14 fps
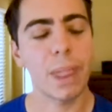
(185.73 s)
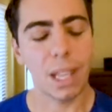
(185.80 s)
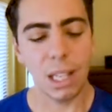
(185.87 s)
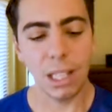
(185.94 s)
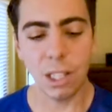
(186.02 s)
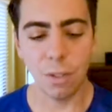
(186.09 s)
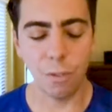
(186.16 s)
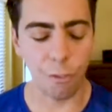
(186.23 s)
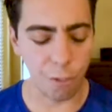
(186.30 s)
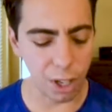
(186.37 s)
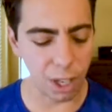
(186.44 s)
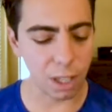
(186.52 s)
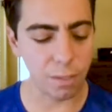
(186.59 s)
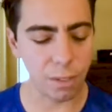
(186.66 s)
It's
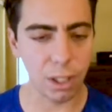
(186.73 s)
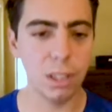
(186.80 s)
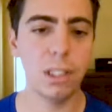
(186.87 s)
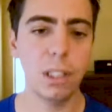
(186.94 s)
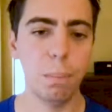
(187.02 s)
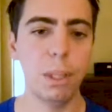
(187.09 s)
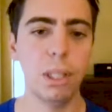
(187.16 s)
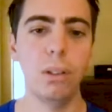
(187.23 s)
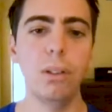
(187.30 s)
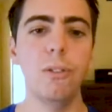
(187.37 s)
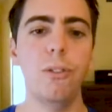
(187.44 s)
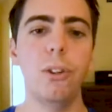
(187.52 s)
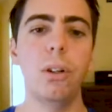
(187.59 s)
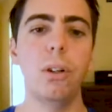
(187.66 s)
very, very typical
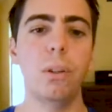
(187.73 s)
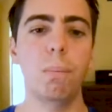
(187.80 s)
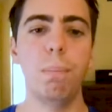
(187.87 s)
for